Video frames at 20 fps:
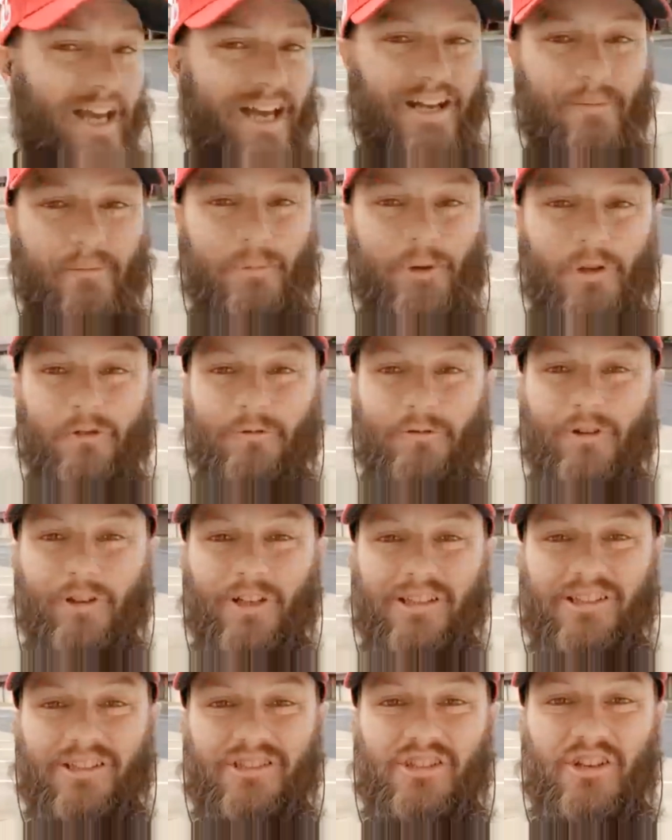stopped here at a
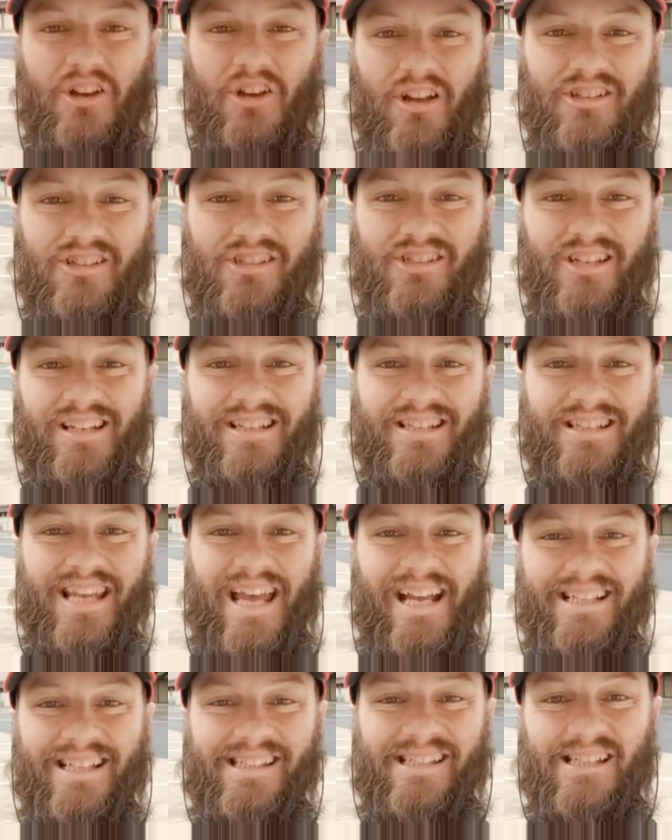beautiful little church in
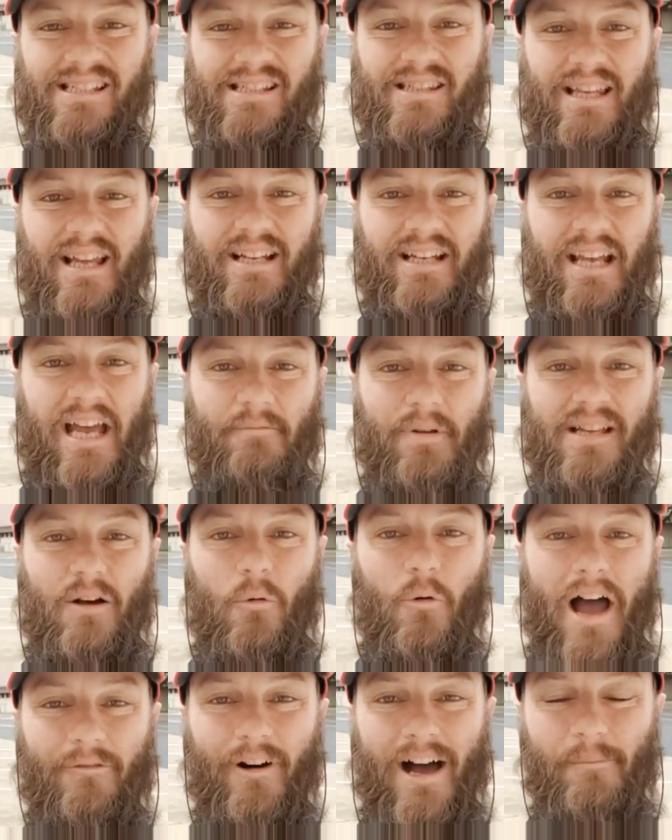Texas that gave me a
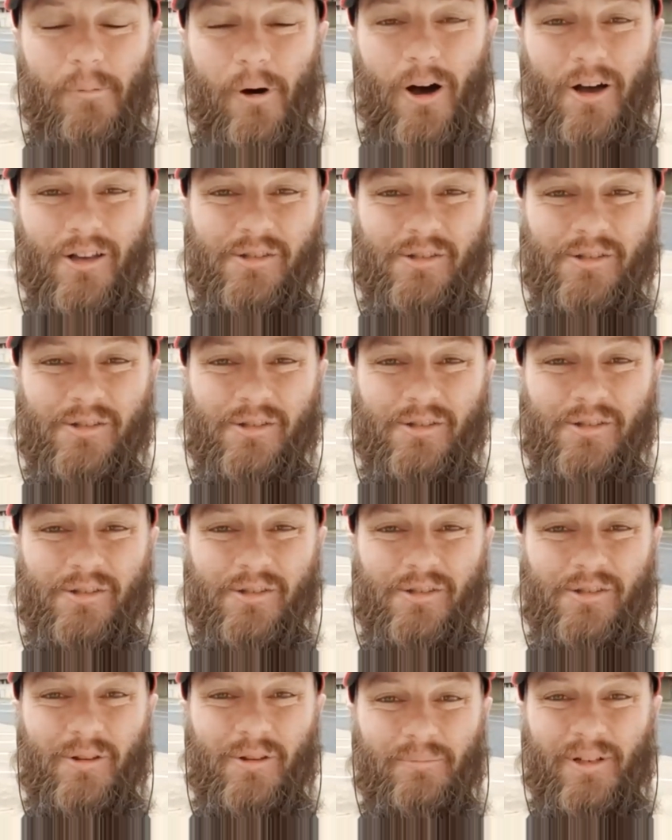Wi-Fi password
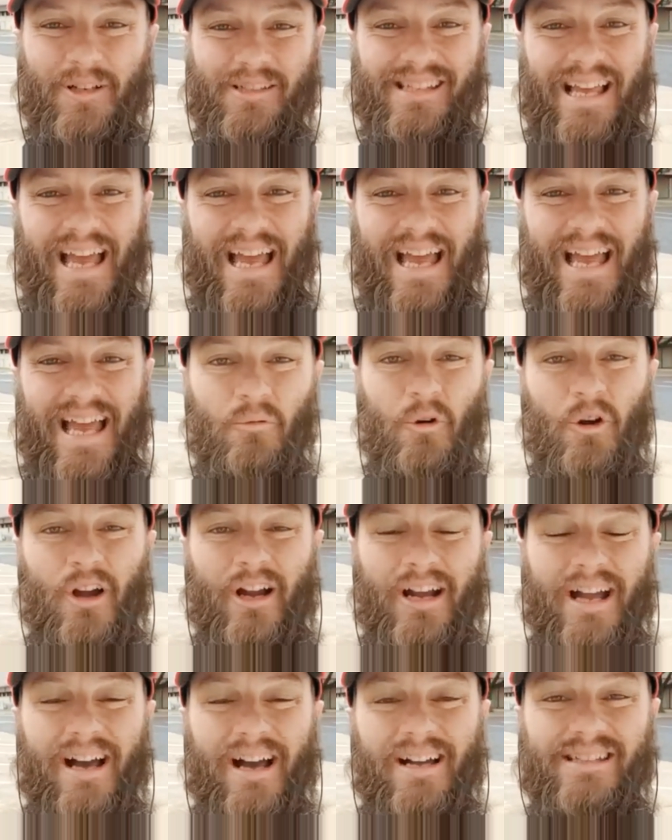because
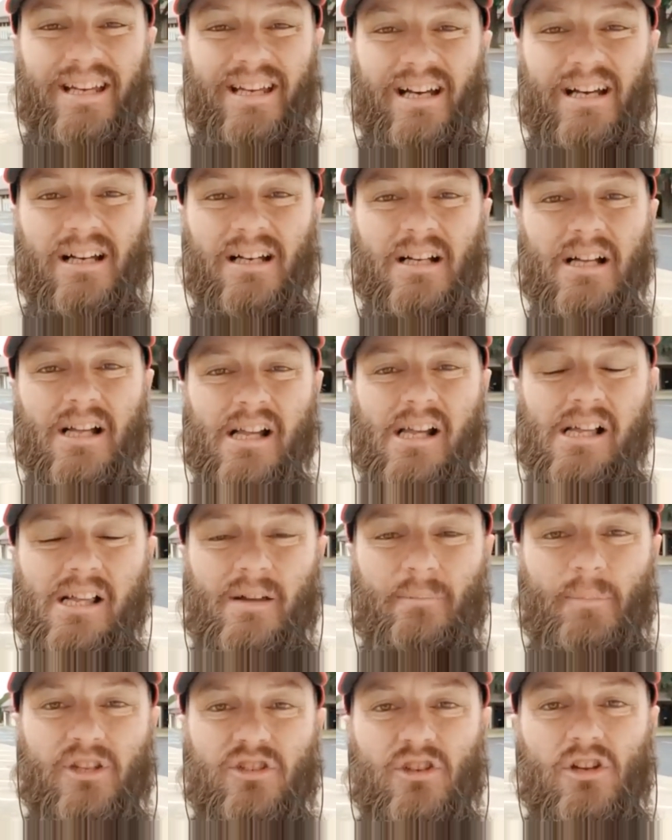AT&T doesn't work out
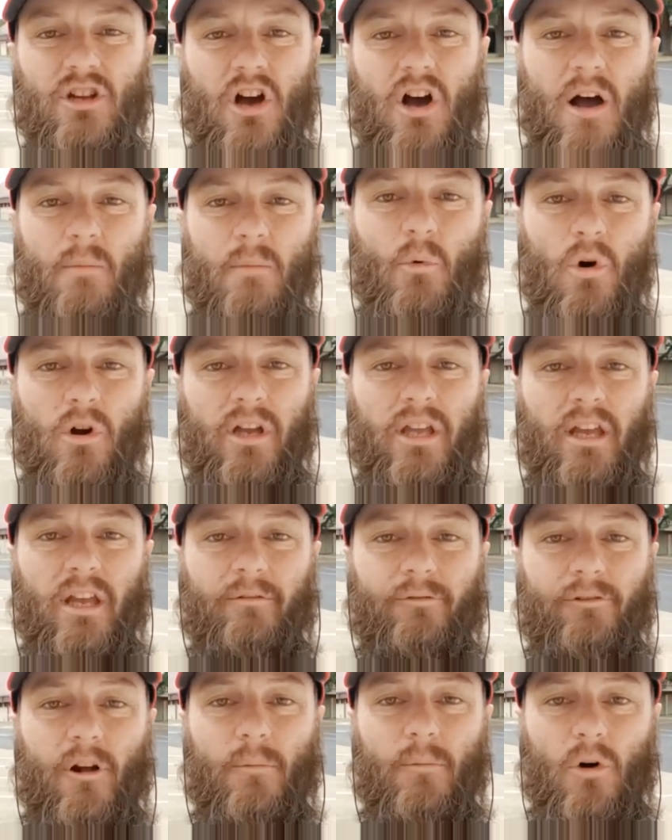here. But, I'm
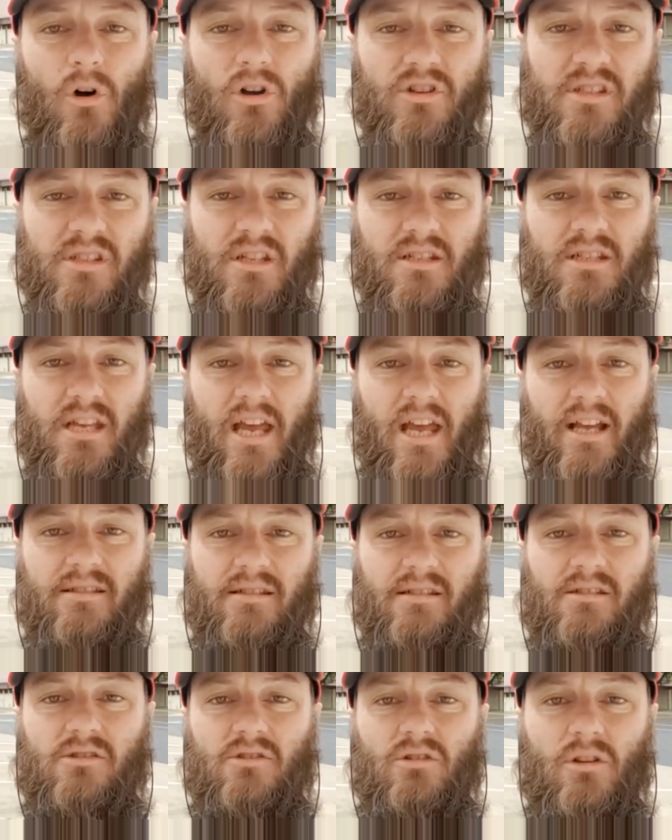walking from Austin,
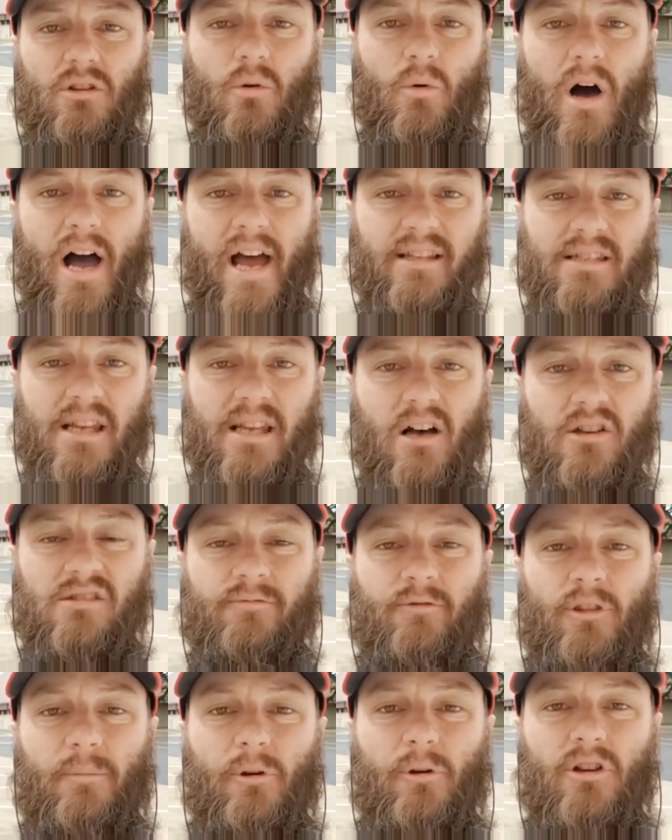Texas to the White
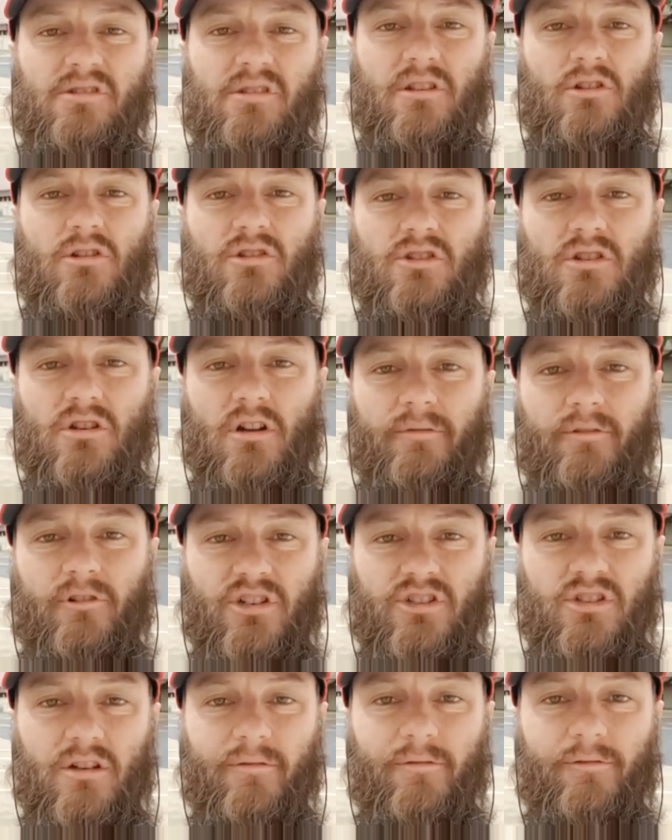House for the persecution of
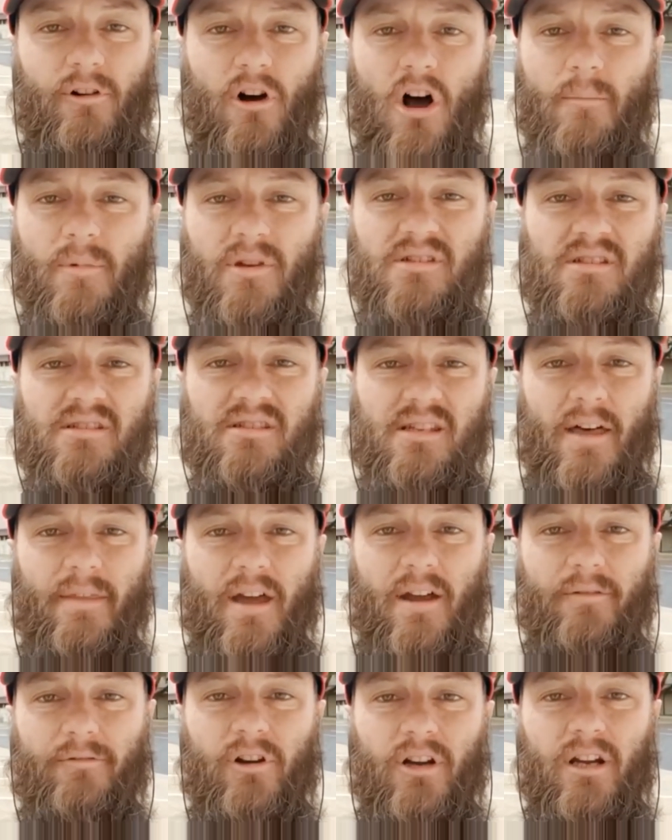Christian farmers in South
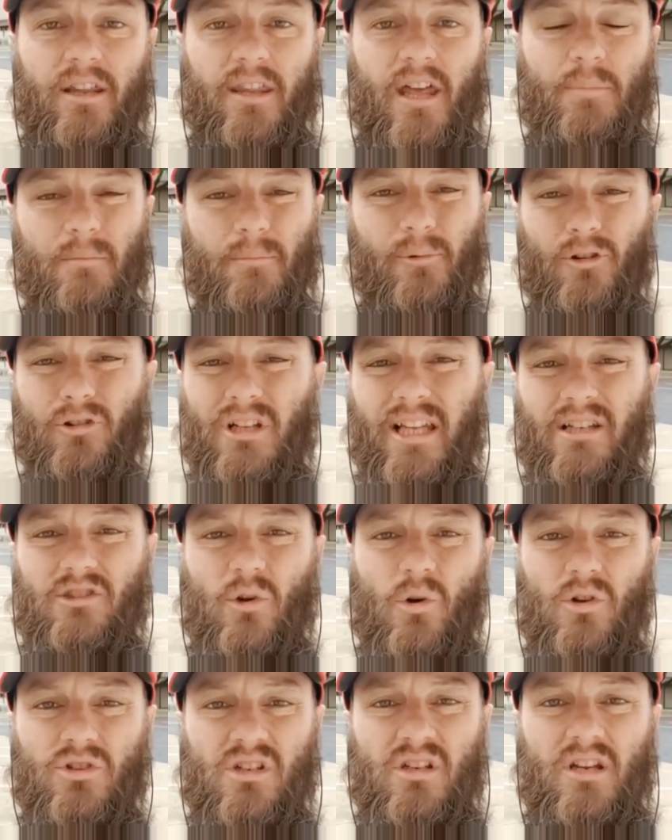Africa. They've been
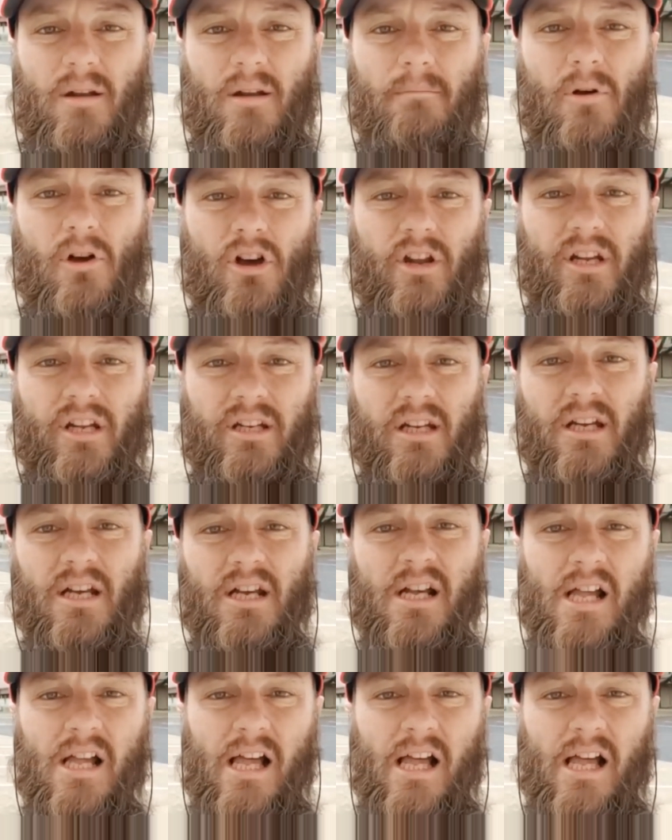brutally tortured and murdered.